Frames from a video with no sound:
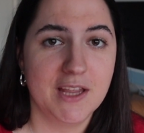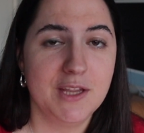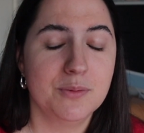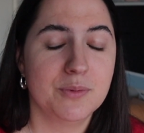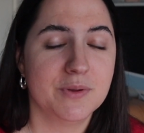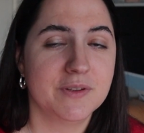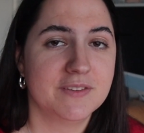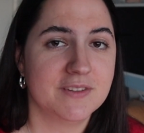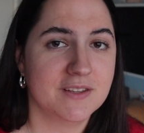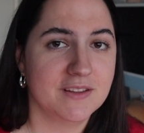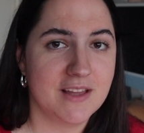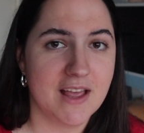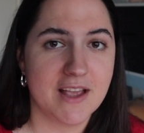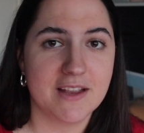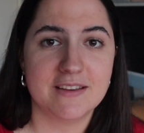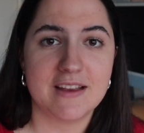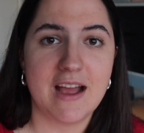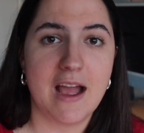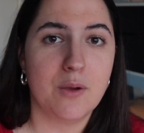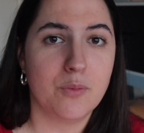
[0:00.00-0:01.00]
You will
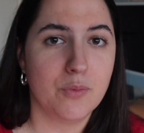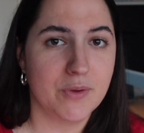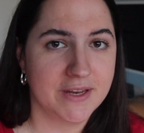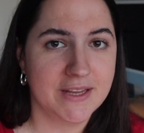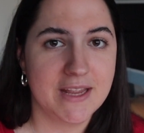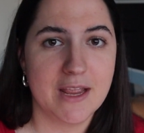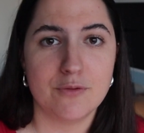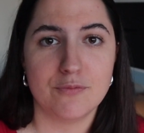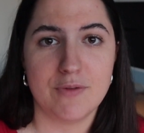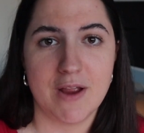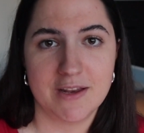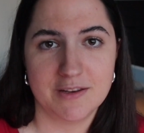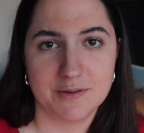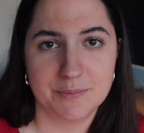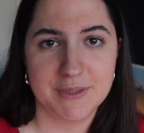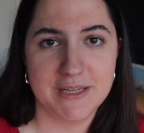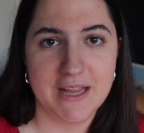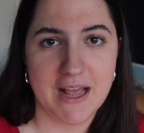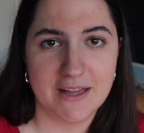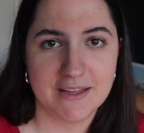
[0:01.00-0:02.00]
select, I wanna get
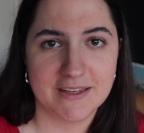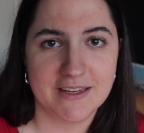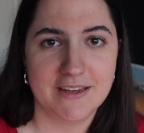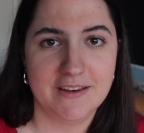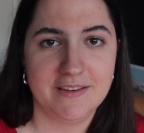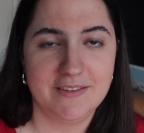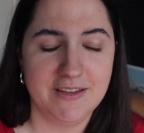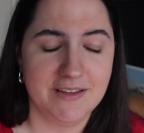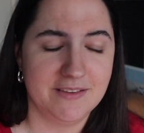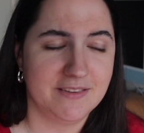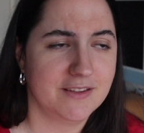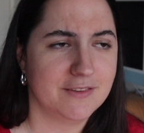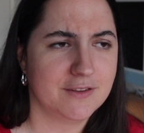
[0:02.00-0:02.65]
randomly allocated seats.